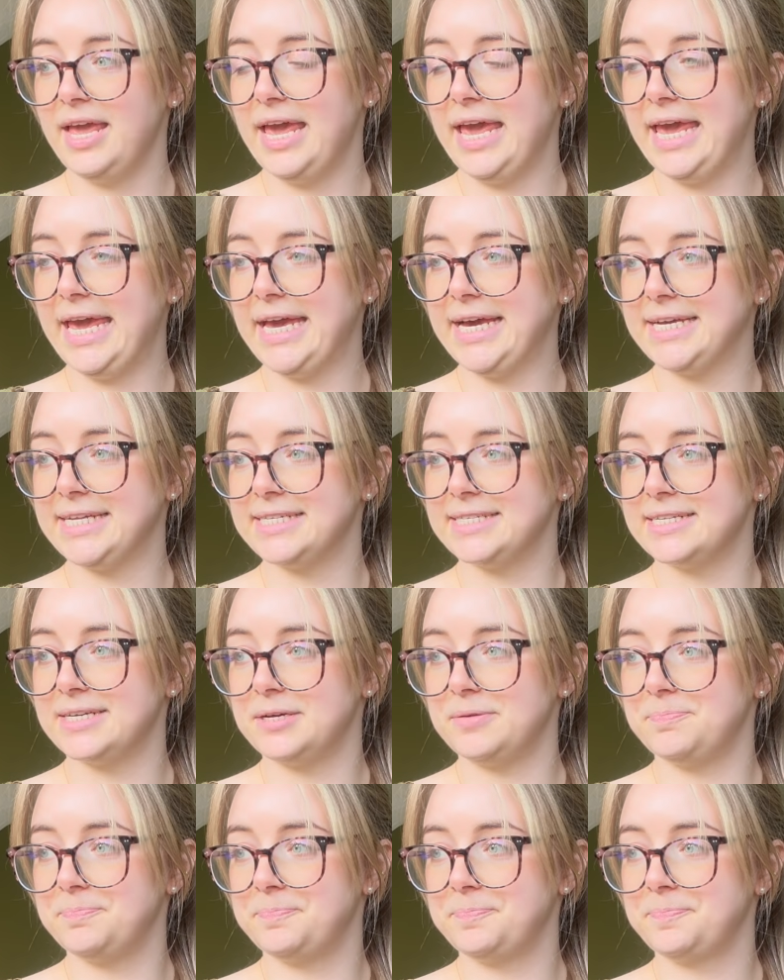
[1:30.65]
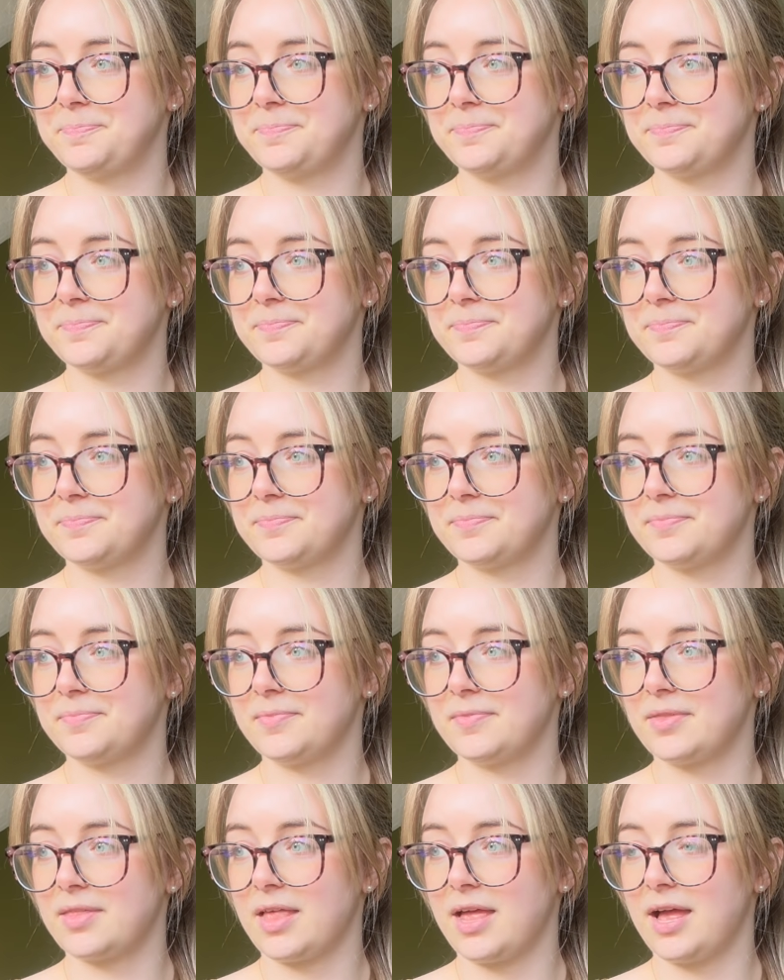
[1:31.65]
and
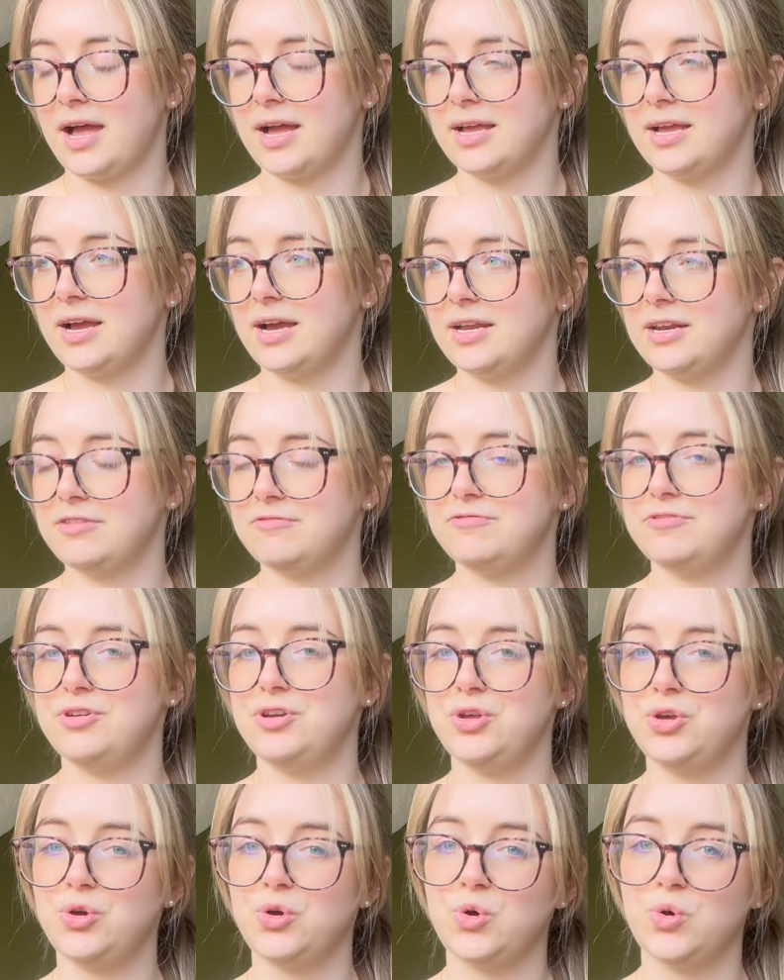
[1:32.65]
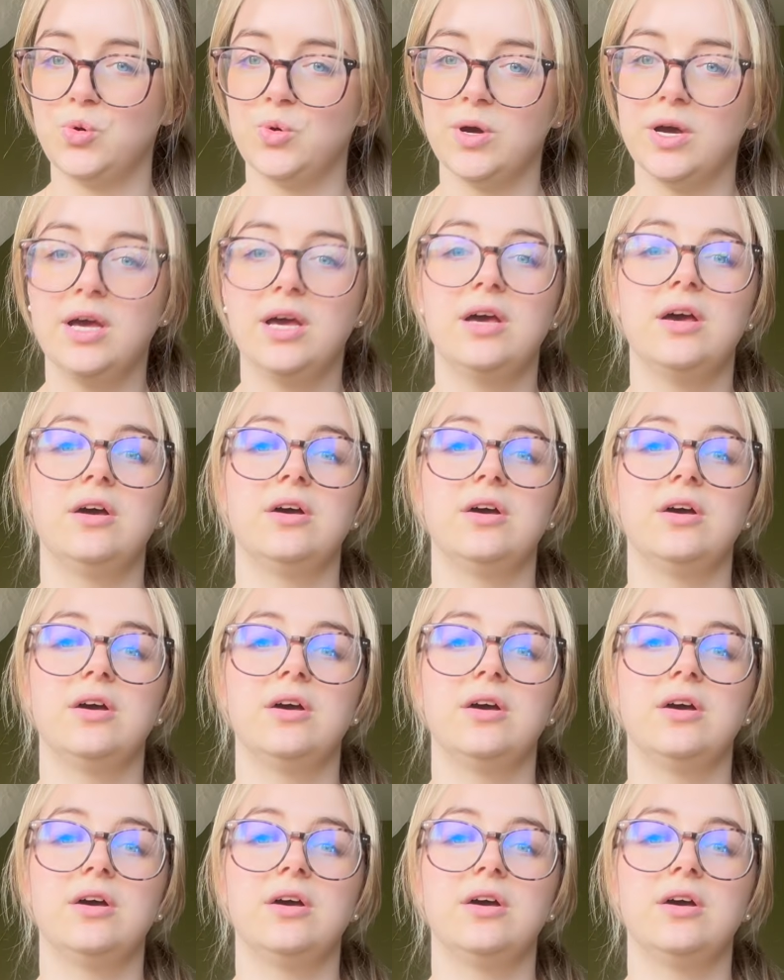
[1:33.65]
I kind of knew